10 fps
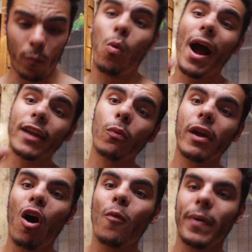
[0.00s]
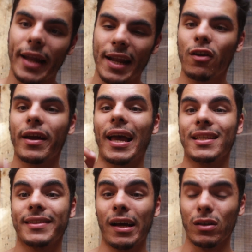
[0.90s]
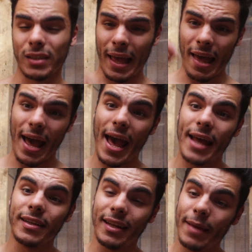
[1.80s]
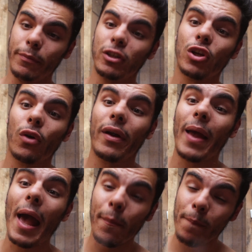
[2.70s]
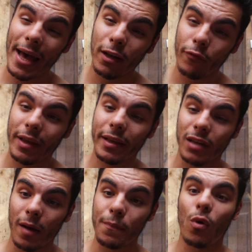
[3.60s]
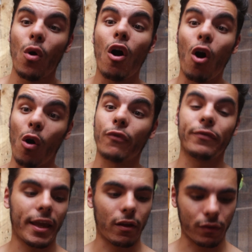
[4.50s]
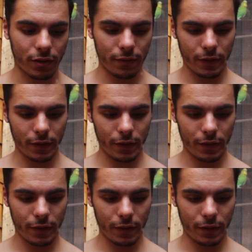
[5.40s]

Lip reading: Why don't we hop in and look at his nails, and let me show you a bad example of nails.